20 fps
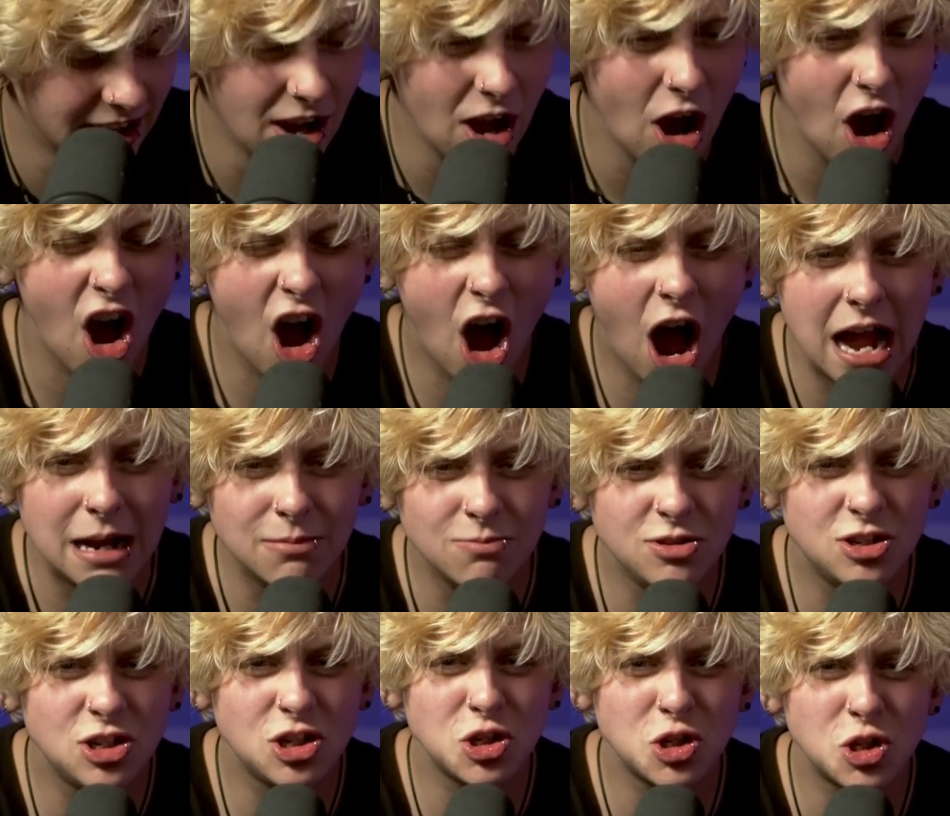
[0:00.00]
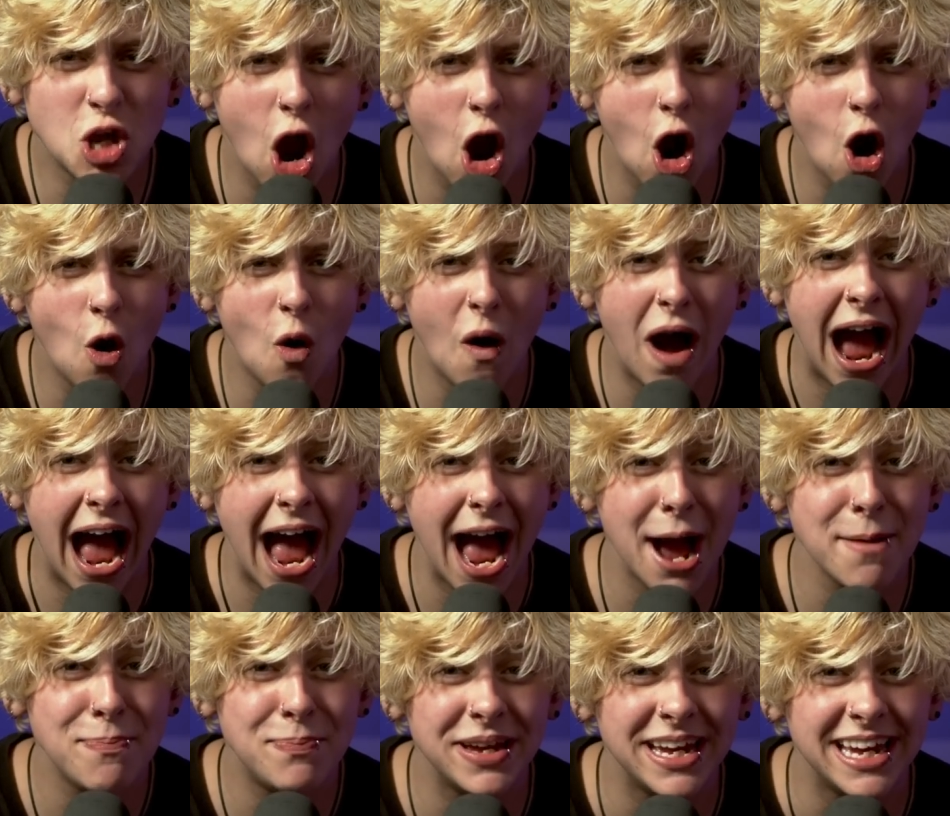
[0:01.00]
so you could be more I'm so
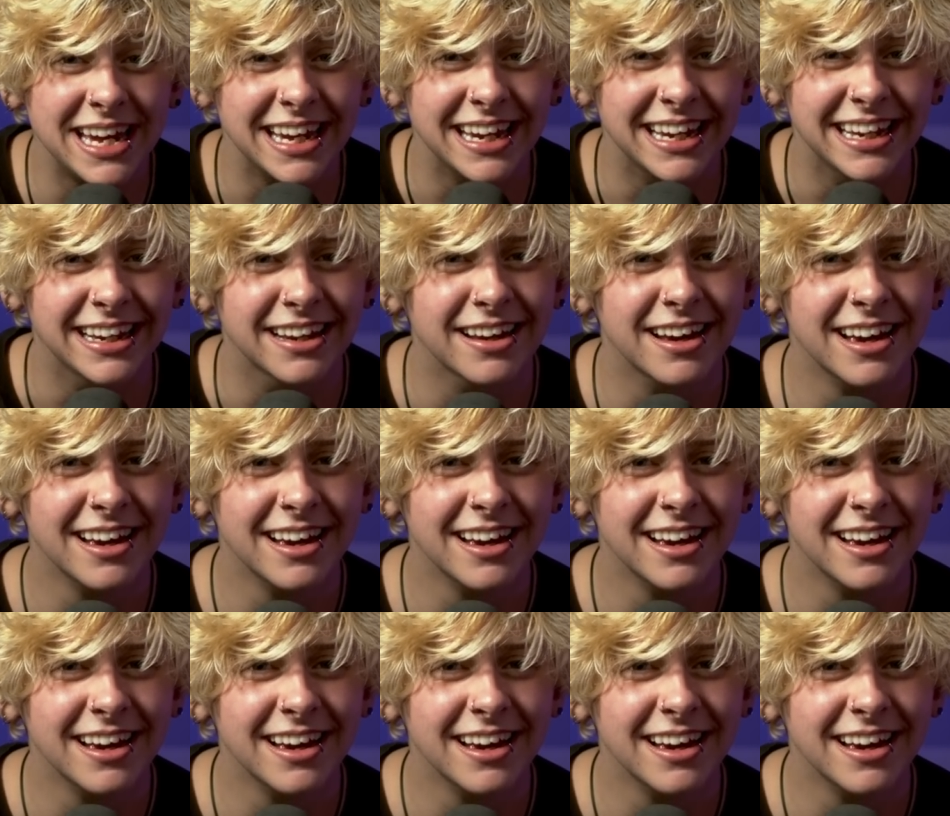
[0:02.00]
happy.